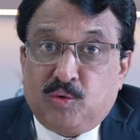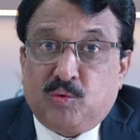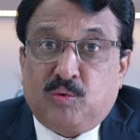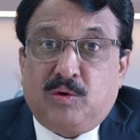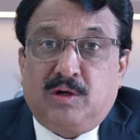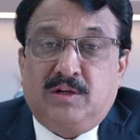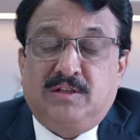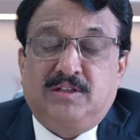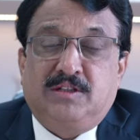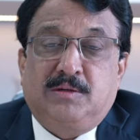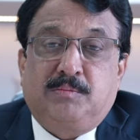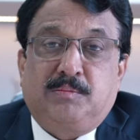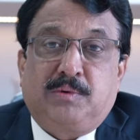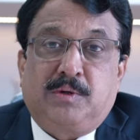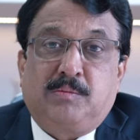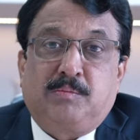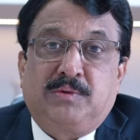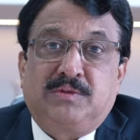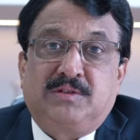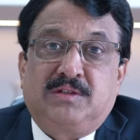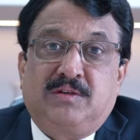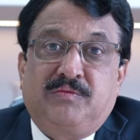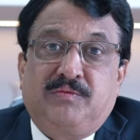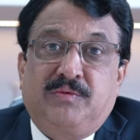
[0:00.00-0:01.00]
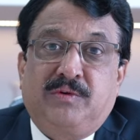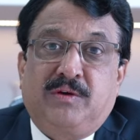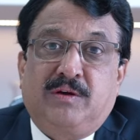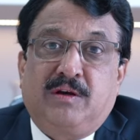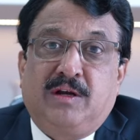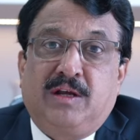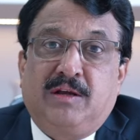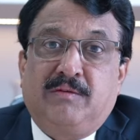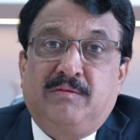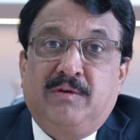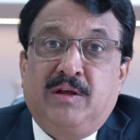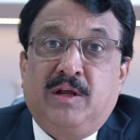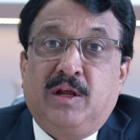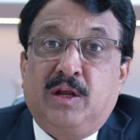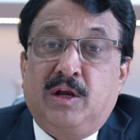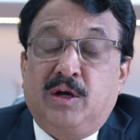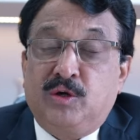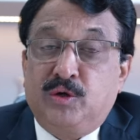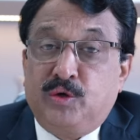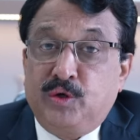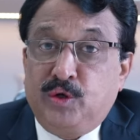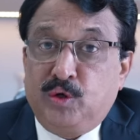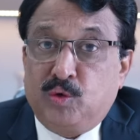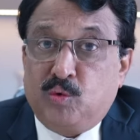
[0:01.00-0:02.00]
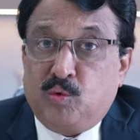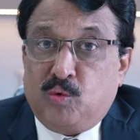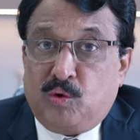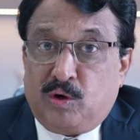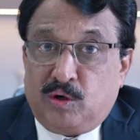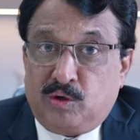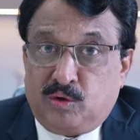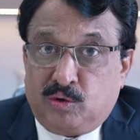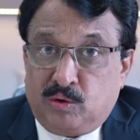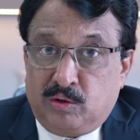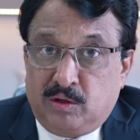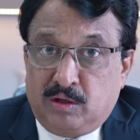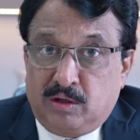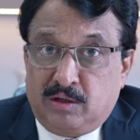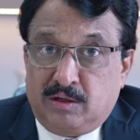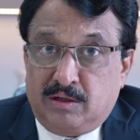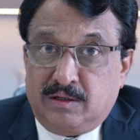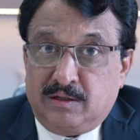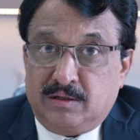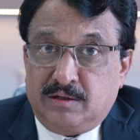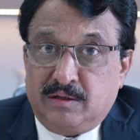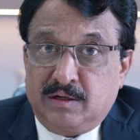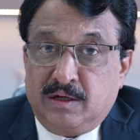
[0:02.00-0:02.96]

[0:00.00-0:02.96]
what is the purpose of your life. Do you want to learn?